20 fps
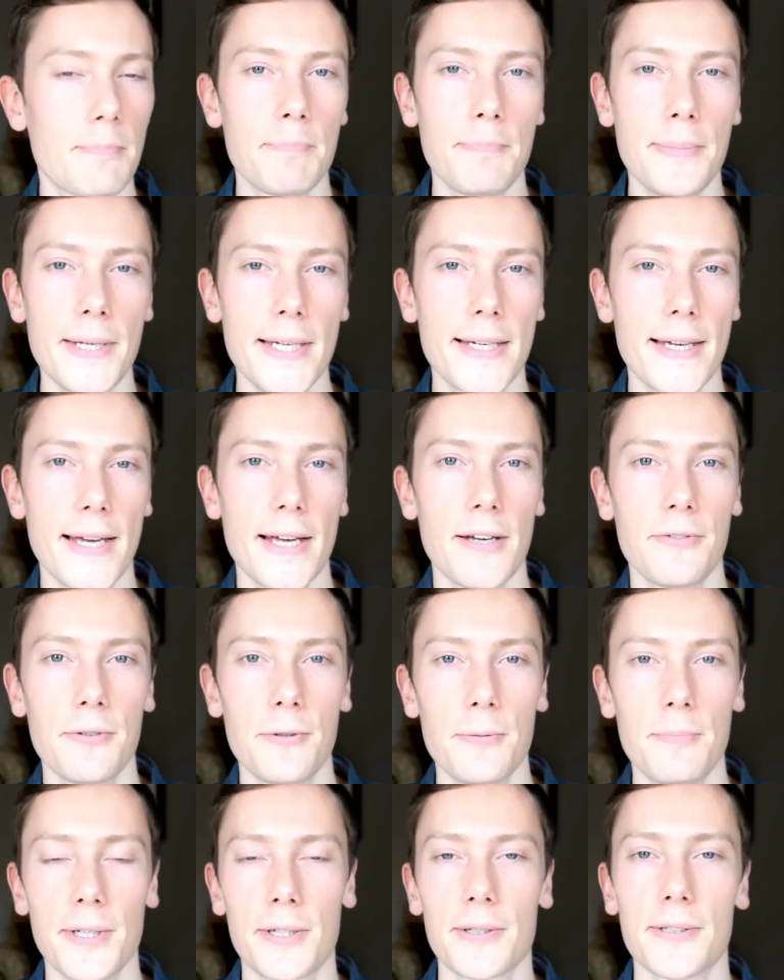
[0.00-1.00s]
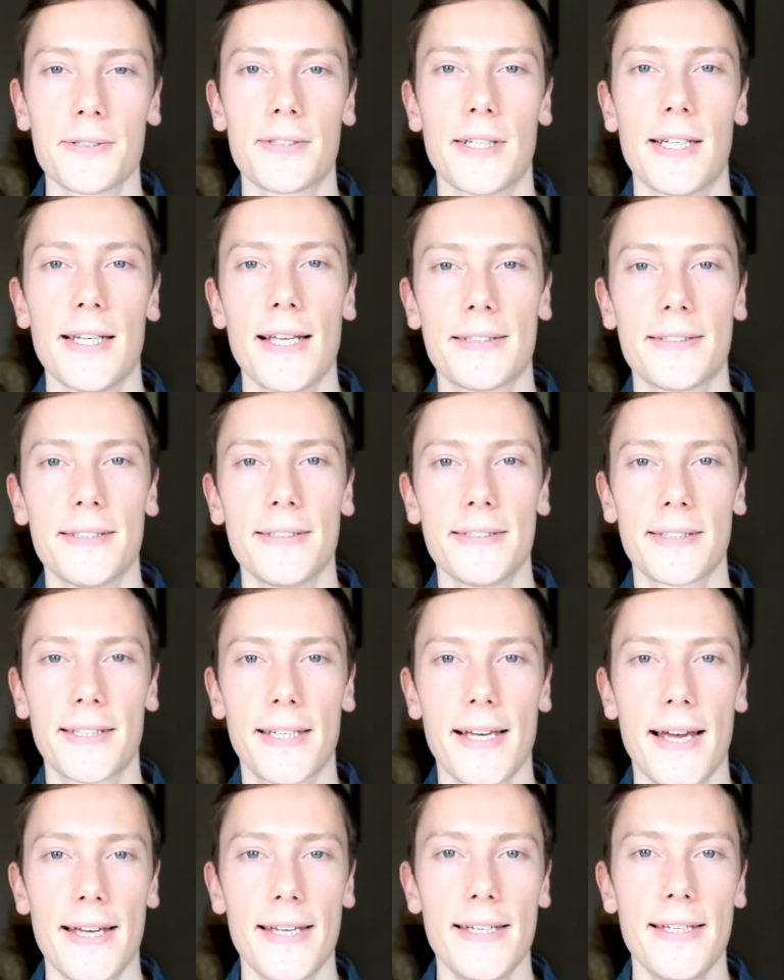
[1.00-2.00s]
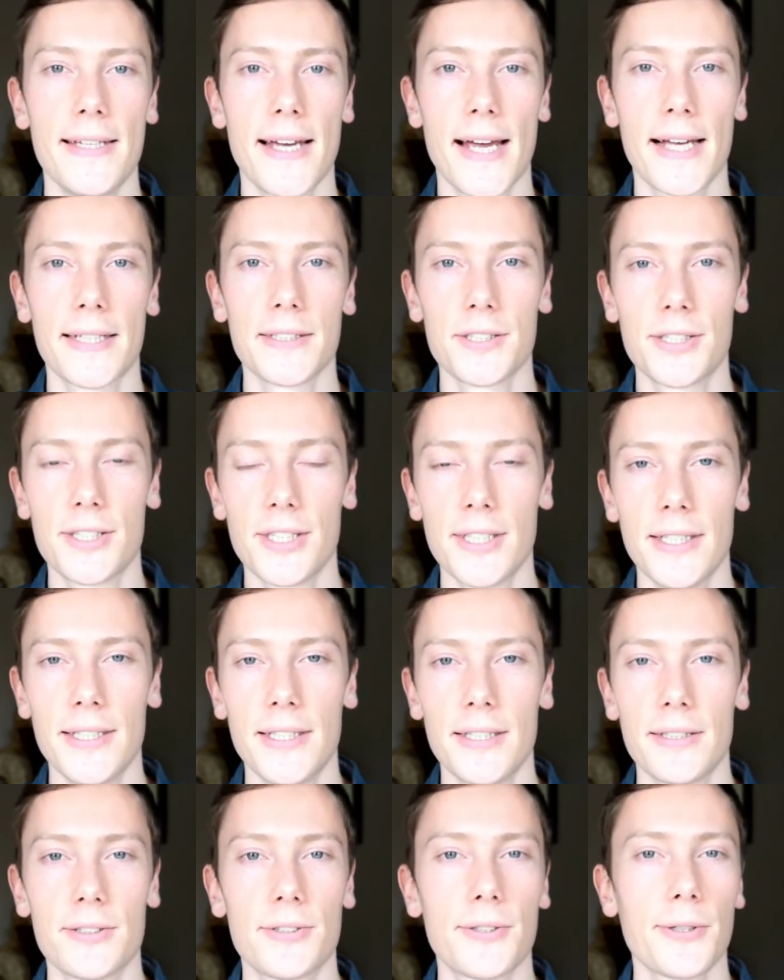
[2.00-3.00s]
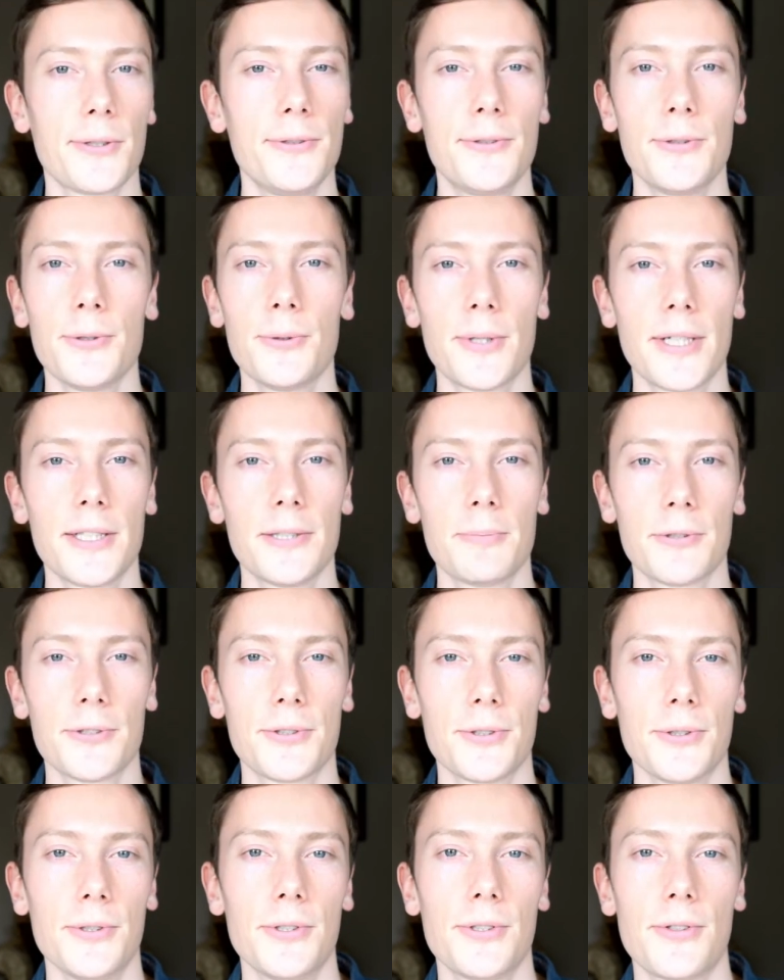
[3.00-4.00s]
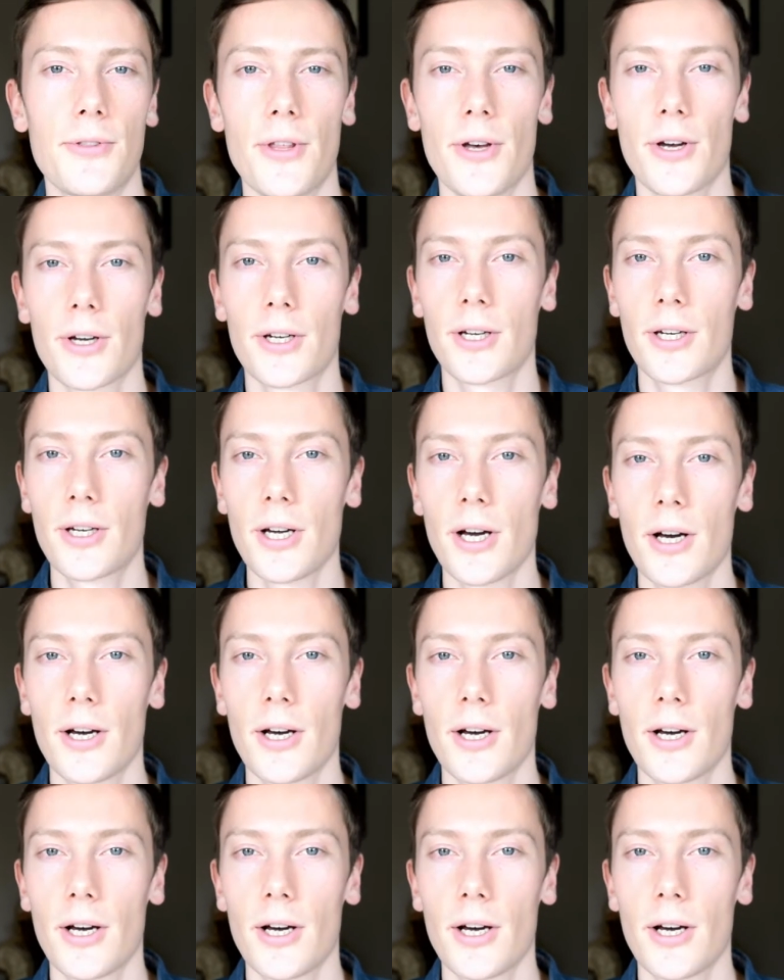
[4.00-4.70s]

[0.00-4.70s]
Be careful because the letters K and G don't always produce the K